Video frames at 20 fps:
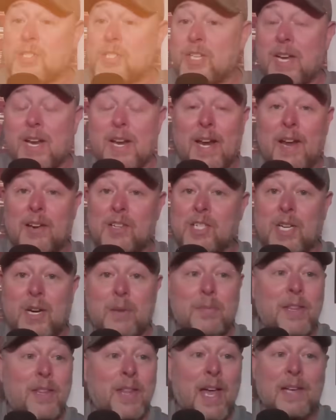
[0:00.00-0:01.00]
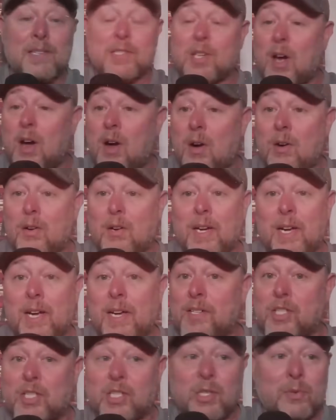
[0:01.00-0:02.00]
don't understand how she could be that tall
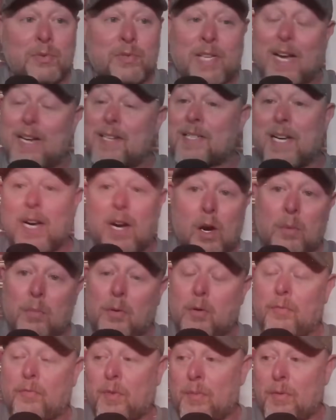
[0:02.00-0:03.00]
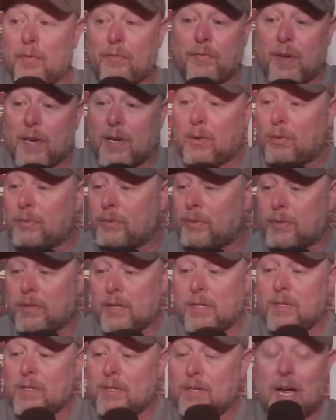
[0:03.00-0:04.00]
and shoot that terrible from the field.
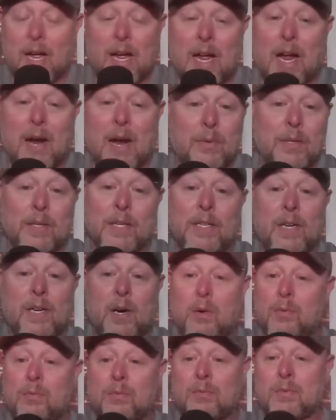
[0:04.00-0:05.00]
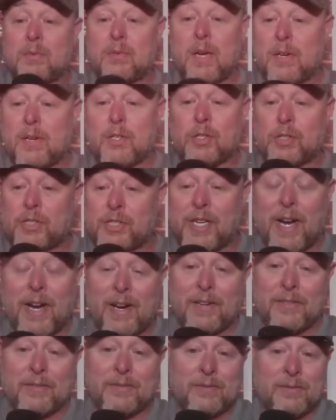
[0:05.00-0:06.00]
I really don't
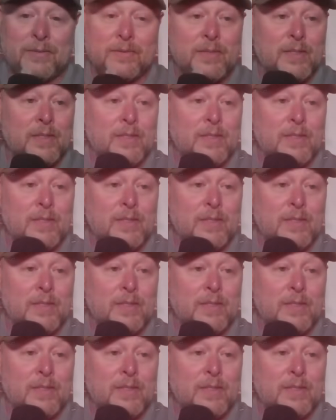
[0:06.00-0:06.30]
understand.